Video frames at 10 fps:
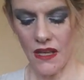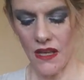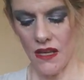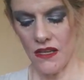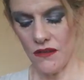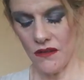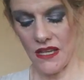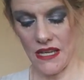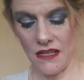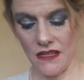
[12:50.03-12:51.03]
You
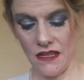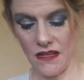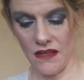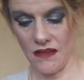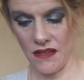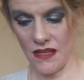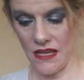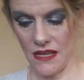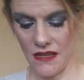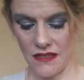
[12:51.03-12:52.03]
can
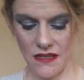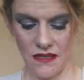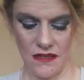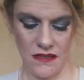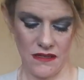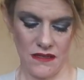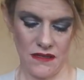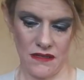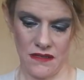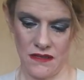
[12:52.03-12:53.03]
get
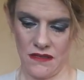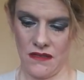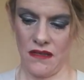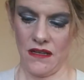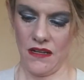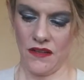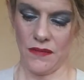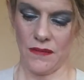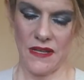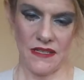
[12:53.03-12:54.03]
another
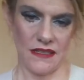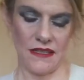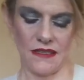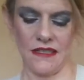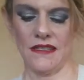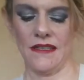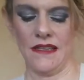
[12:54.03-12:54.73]
piece like this.